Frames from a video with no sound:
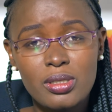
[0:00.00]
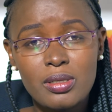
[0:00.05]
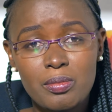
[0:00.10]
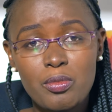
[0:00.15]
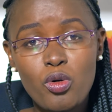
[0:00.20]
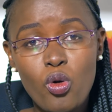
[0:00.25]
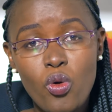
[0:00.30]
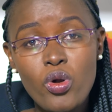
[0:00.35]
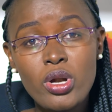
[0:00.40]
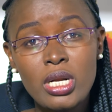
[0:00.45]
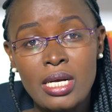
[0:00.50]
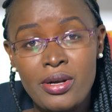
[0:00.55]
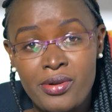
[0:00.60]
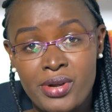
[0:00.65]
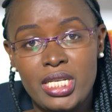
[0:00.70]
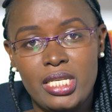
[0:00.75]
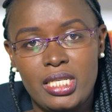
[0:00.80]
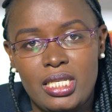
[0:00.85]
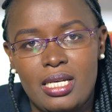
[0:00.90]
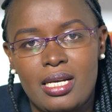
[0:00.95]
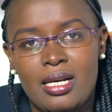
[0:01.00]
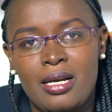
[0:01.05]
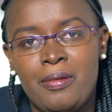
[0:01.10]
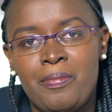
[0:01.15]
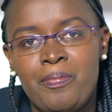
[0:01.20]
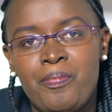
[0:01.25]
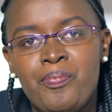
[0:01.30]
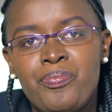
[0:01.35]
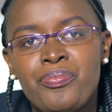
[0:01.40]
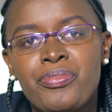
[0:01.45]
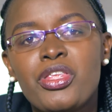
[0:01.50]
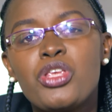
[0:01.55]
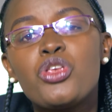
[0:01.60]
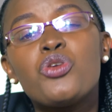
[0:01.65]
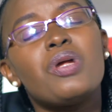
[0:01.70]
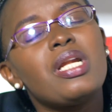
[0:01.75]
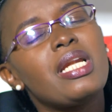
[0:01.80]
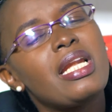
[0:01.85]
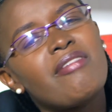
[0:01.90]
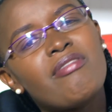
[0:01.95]
own critic, you
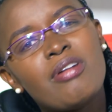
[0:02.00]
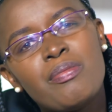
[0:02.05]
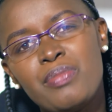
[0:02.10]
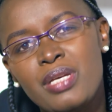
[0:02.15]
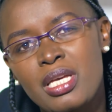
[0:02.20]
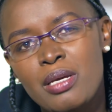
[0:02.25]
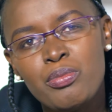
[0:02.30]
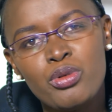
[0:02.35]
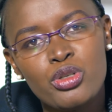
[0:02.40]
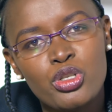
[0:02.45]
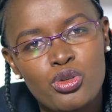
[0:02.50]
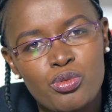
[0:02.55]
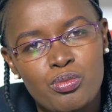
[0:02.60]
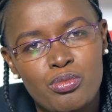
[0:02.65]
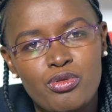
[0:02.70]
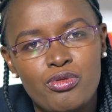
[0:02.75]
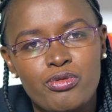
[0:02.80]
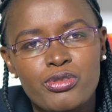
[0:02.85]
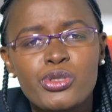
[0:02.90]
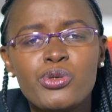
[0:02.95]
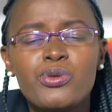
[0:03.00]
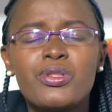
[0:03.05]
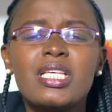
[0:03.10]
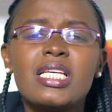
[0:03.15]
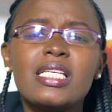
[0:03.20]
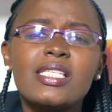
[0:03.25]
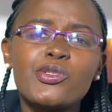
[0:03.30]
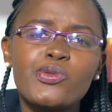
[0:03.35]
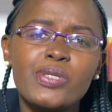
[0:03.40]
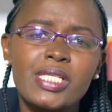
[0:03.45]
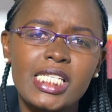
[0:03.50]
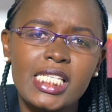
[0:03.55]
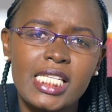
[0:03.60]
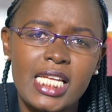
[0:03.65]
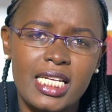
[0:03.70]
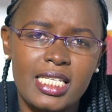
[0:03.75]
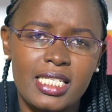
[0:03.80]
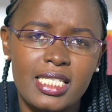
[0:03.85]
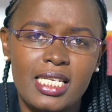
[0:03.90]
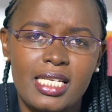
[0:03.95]
will never be able to move. So this
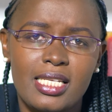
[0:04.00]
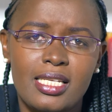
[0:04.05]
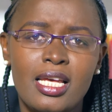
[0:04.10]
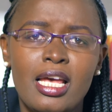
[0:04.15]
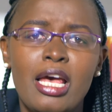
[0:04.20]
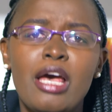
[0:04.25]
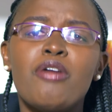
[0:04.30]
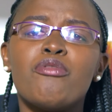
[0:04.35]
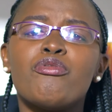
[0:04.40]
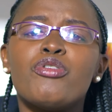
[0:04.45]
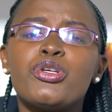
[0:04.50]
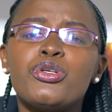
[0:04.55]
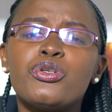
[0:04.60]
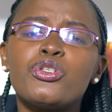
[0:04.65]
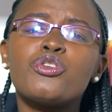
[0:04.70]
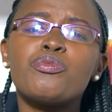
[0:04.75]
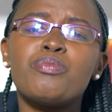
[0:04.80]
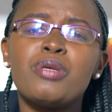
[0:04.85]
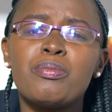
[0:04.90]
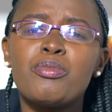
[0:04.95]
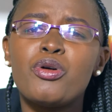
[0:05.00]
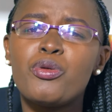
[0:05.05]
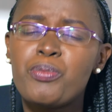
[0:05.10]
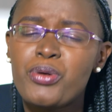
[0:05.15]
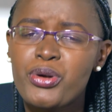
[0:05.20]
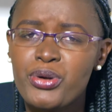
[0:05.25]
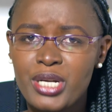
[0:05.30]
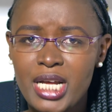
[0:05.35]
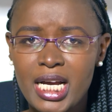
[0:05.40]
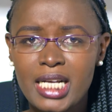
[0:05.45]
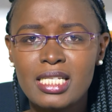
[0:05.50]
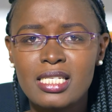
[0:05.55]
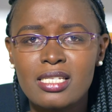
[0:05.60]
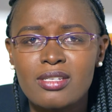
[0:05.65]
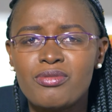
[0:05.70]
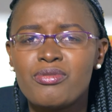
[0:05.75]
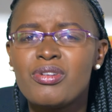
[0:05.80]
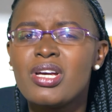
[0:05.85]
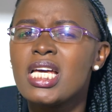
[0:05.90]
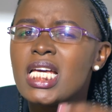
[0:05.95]
2019, for you to be more productive,
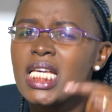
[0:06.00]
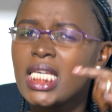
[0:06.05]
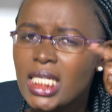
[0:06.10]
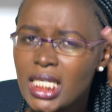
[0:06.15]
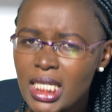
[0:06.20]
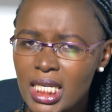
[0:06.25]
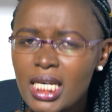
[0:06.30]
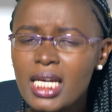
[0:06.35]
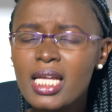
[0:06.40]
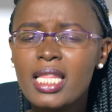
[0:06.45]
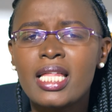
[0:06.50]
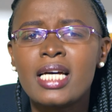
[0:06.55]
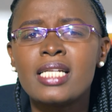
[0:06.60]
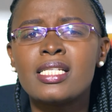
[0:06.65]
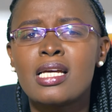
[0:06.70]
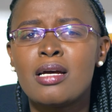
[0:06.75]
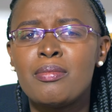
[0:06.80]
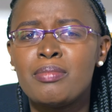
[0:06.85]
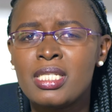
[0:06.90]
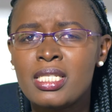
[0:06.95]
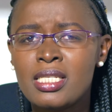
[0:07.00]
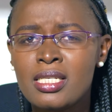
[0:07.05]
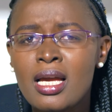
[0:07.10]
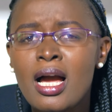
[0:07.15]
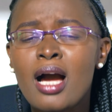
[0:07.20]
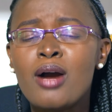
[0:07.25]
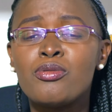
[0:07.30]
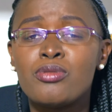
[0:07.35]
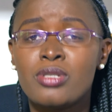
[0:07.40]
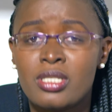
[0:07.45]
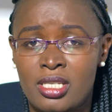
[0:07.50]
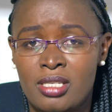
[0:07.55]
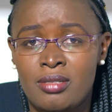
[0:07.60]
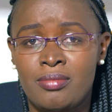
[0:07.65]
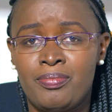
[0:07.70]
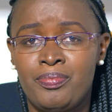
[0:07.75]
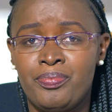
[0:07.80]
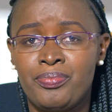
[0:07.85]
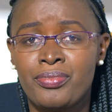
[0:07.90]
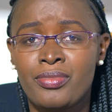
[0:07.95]
kick that committee out.
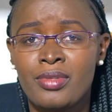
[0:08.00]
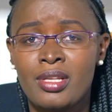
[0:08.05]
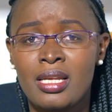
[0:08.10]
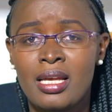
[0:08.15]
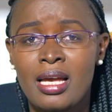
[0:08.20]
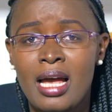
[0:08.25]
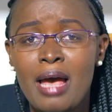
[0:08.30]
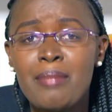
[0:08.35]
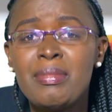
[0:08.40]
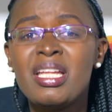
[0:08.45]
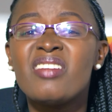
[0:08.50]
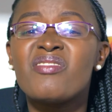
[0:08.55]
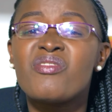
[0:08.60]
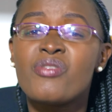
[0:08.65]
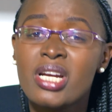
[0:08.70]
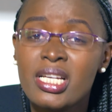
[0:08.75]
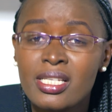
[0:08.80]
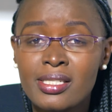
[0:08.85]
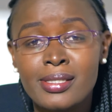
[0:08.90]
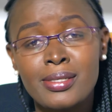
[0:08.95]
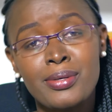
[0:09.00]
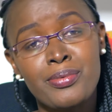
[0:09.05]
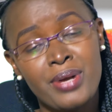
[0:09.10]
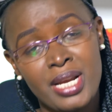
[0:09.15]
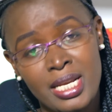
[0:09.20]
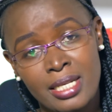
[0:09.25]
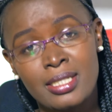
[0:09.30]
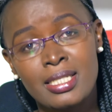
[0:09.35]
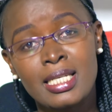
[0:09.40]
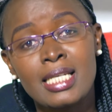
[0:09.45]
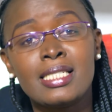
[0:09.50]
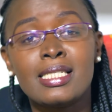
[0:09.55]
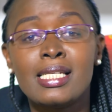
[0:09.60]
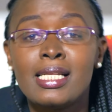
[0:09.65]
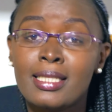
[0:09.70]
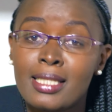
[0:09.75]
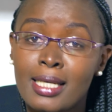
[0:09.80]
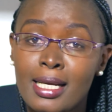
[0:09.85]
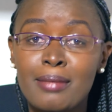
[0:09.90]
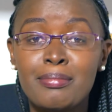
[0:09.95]
I mean, raise the rent and tell
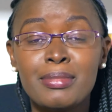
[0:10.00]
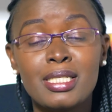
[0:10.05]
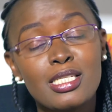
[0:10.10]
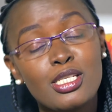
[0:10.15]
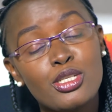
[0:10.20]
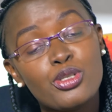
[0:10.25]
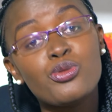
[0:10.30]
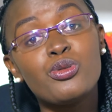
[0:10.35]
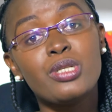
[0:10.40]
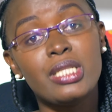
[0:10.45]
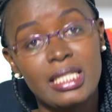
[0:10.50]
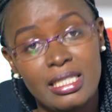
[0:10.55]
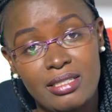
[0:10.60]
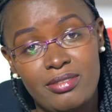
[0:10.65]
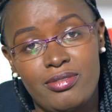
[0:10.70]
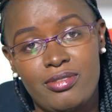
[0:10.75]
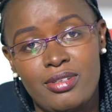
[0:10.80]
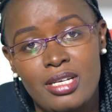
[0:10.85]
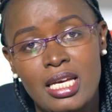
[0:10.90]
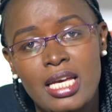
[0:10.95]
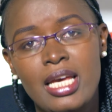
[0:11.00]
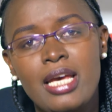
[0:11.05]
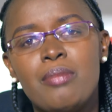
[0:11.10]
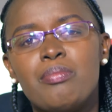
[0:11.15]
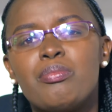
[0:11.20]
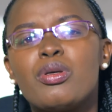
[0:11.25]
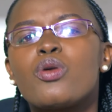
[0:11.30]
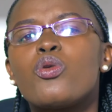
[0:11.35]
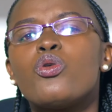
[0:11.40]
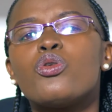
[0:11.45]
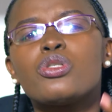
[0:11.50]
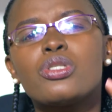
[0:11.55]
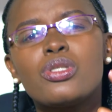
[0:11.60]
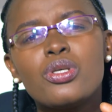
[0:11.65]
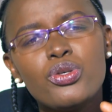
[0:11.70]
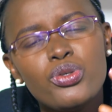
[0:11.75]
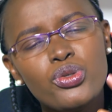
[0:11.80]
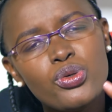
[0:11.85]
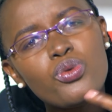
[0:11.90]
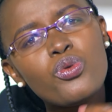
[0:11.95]
the committee to leave, because
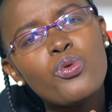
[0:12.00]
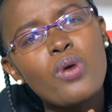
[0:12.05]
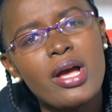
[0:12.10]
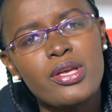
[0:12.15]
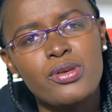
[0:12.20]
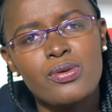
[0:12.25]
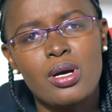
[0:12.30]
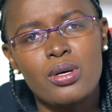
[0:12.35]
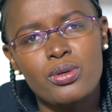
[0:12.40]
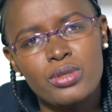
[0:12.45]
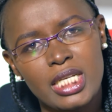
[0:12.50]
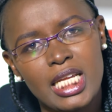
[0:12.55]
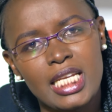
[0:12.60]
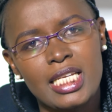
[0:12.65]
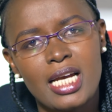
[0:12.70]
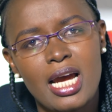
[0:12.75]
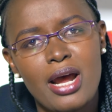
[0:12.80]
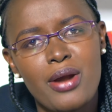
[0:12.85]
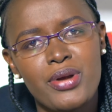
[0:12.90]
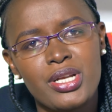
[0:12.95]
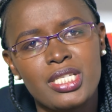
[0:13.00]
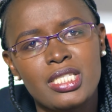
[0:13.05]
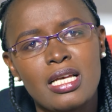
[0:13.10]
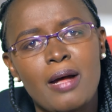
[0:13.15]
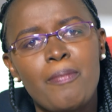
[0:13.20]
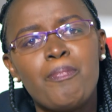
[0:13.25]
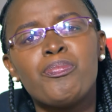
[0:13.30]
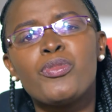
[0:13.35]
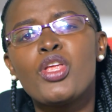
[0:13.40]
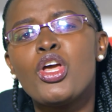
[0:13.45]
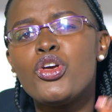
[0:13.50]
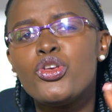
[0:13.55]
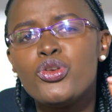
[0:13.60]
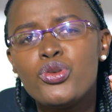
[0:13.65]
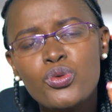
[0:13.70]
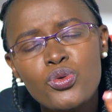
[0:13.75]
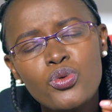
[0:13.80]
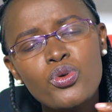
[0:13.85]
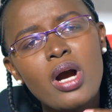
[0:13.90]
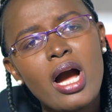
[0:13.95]
you are your own encourager. You
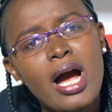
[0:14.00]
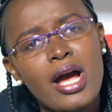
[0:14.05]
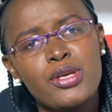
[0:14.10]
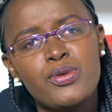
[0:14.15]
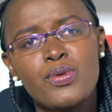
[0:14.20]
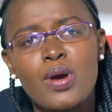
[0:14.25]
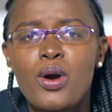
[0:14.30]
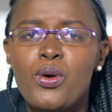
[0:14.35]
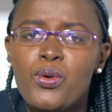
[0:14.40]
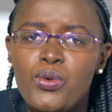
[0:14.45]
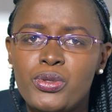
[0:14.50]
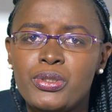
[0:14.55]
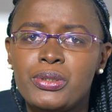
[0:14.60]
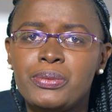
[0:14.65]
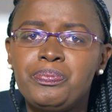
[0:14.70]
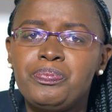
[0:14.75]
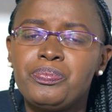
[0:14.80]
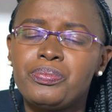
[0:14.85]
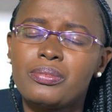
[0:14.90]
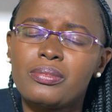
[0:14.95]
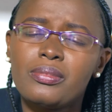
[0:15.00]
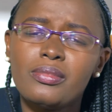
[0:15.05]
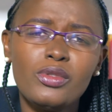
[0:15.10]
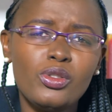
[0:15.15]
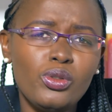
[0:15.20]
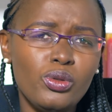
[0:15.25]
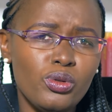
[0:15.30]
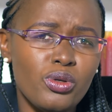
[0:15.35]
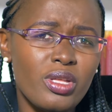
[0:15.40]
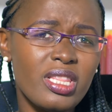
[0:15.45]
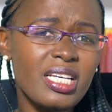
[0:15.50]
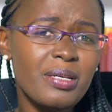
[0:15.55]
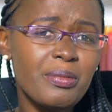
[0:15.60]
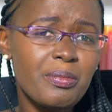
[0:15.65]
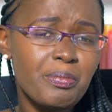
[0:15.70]
are your own, the